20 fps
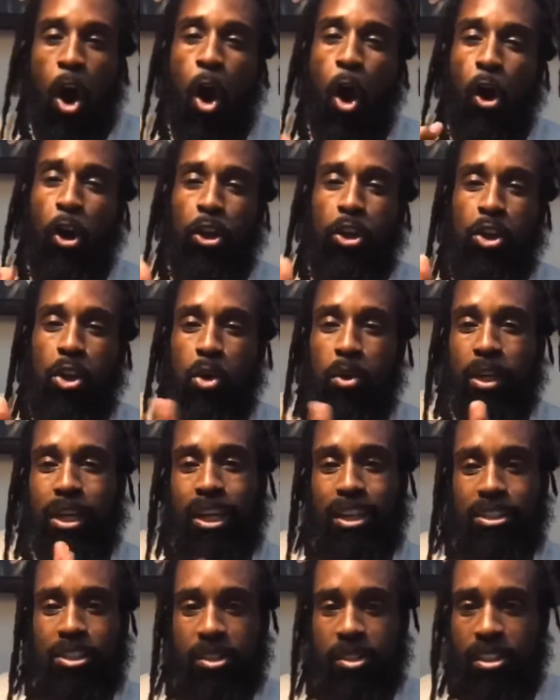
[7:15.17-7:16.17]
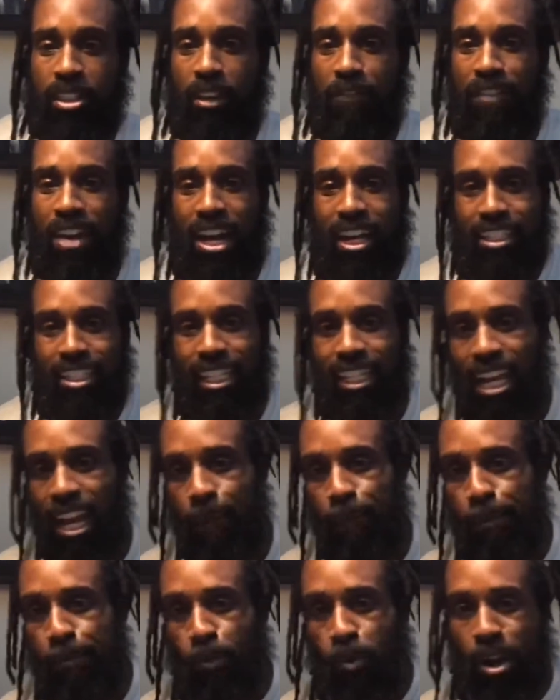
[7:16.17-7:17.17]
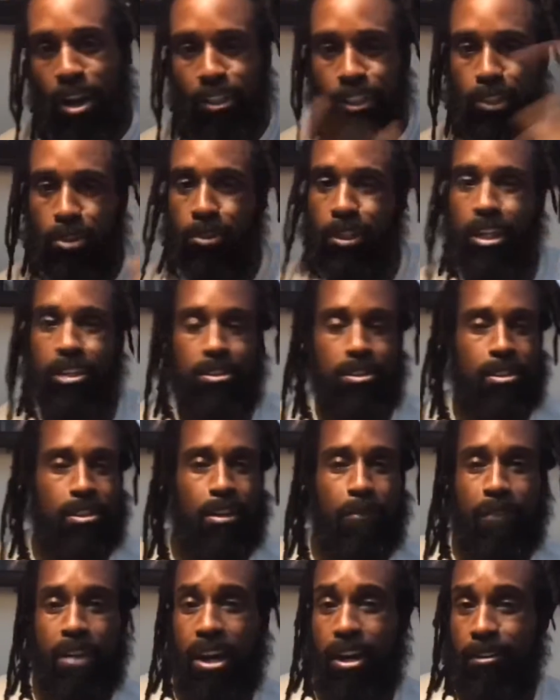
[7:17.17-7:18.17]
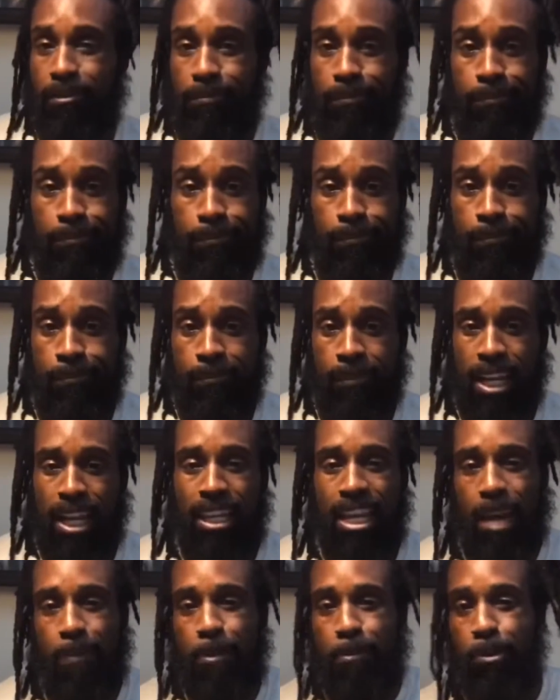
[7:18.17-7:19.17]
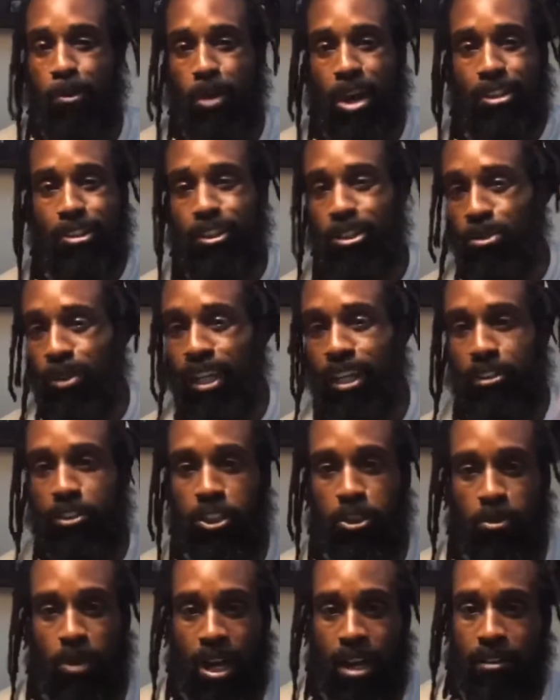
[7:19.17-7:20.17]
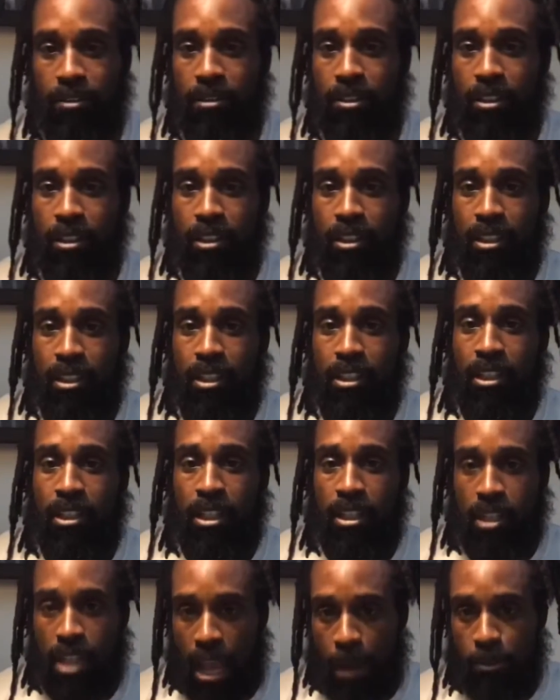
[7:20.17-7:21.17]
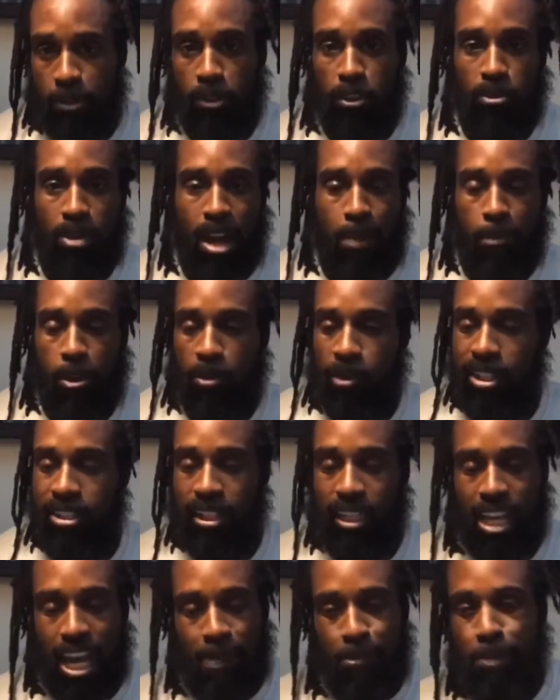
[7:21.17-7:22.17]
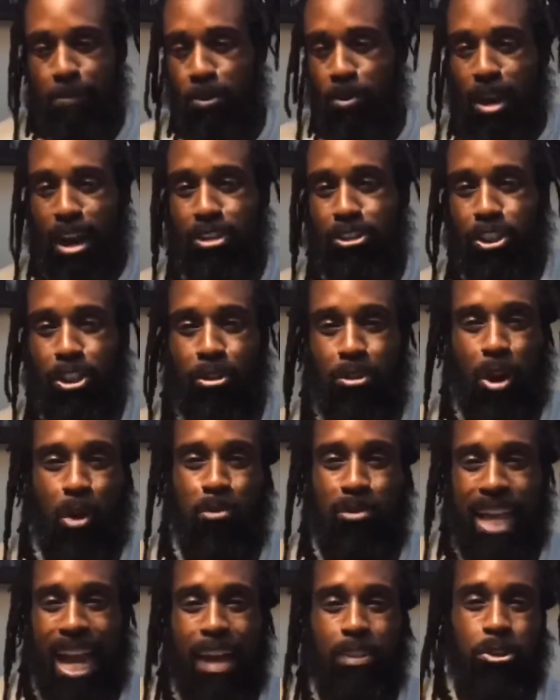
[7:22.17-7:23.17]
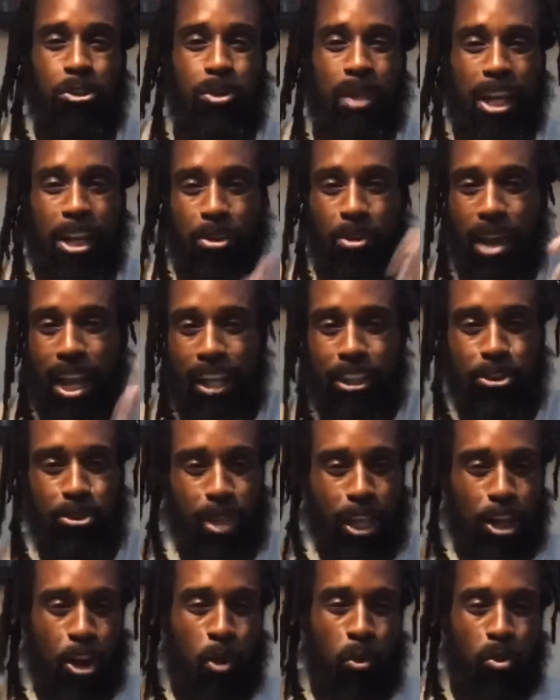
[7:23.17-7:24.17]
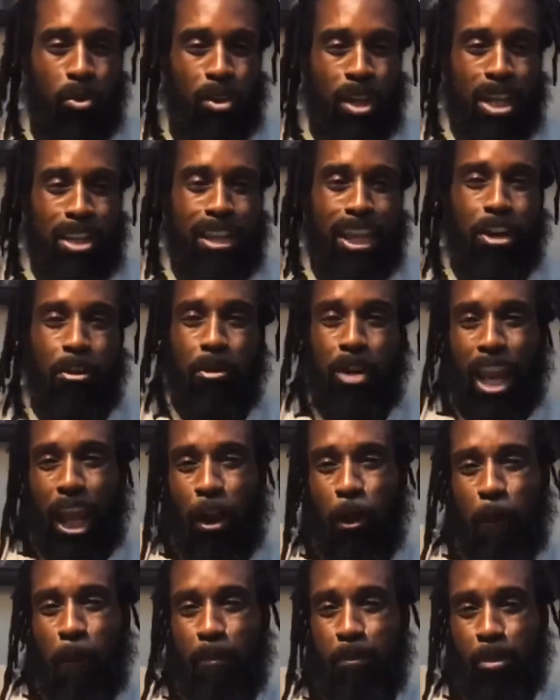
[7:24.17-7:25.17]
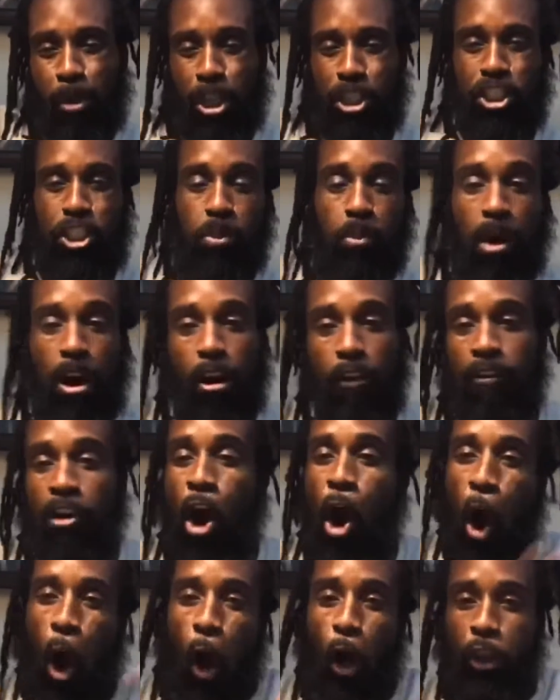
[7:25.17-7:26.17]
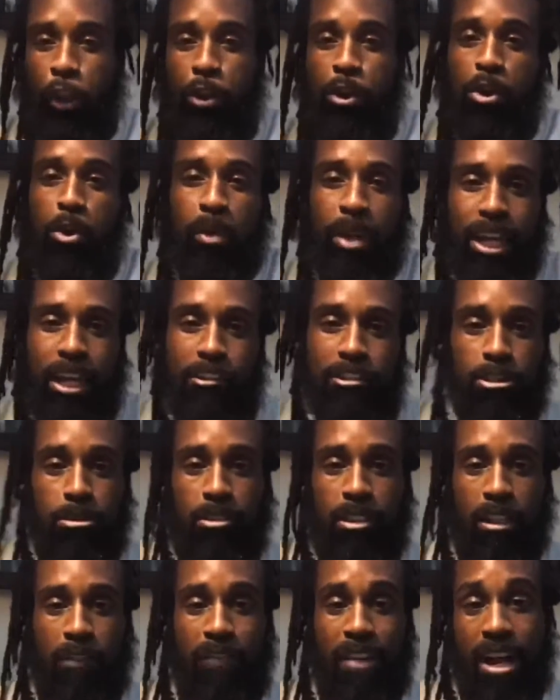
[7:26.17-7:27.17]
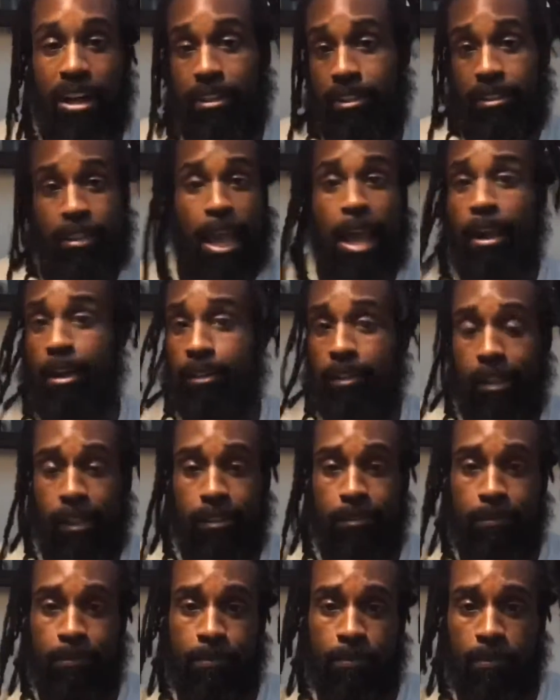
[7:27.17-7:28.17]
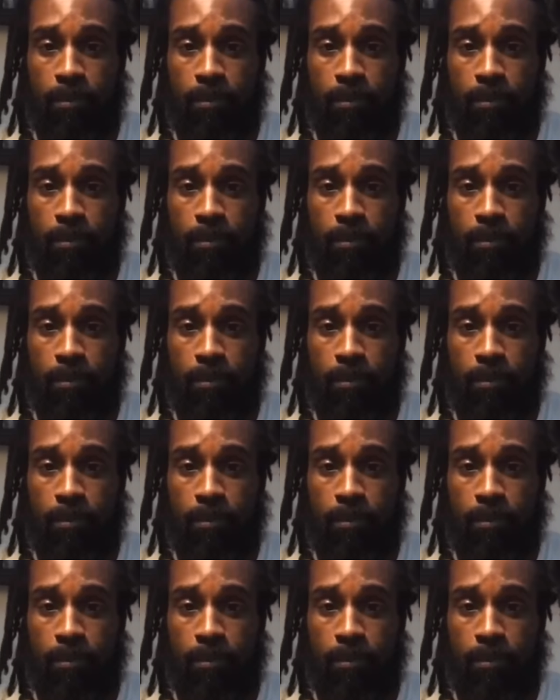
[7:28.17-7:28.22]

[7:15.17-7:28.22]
are you gonna count yourself out? Because a lot of people around you gonna count yourself out. A lot of people around you gonna count you out. Absolutely right, Maurice. A lot of people around you gonna doubt you. They gonna hate you. They gonna brush you off. Or are you gonna count yourself out? Because Tiger didn't.